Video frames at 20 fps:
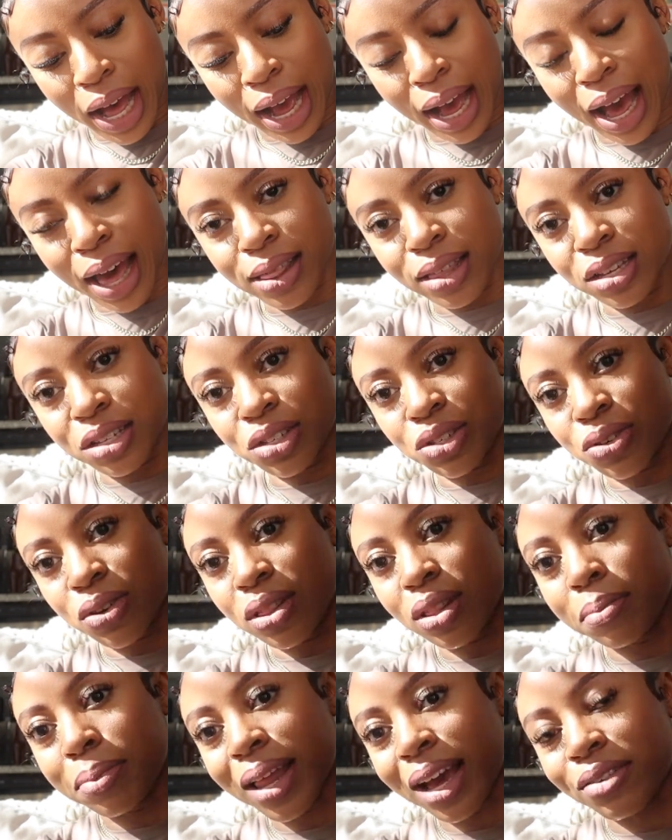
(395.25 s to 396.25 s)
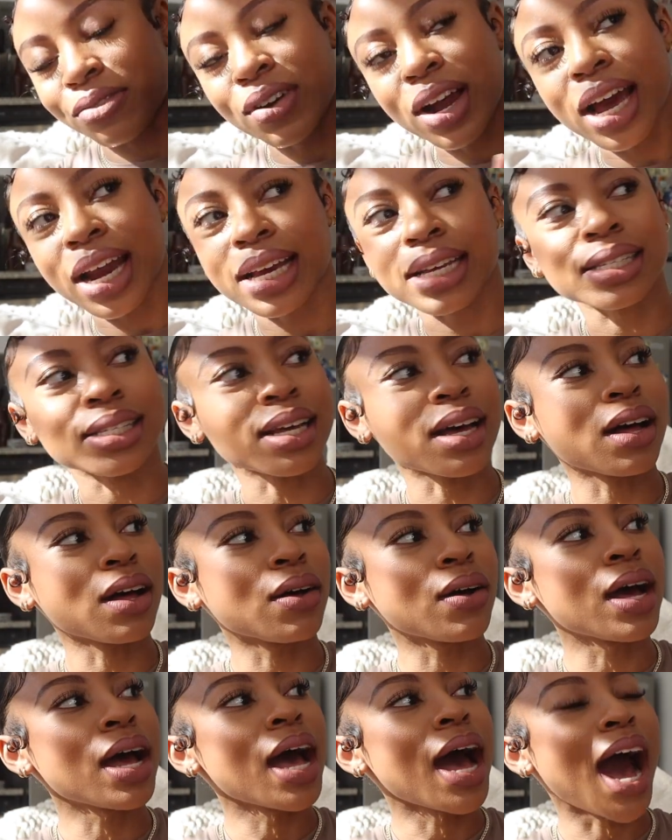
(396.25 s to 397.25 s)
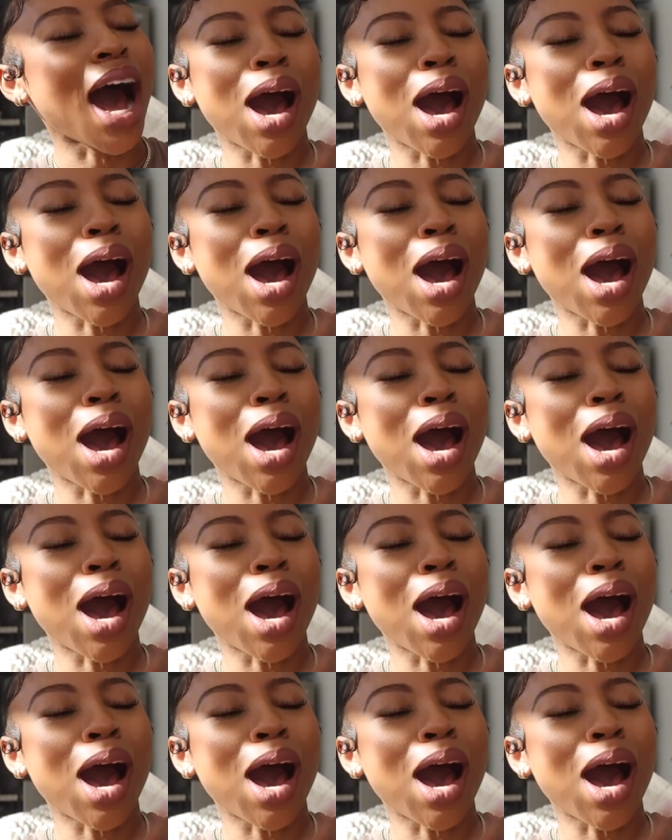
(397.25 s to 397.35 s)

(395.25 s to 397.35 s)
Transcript: I got these during the Black Friday sale.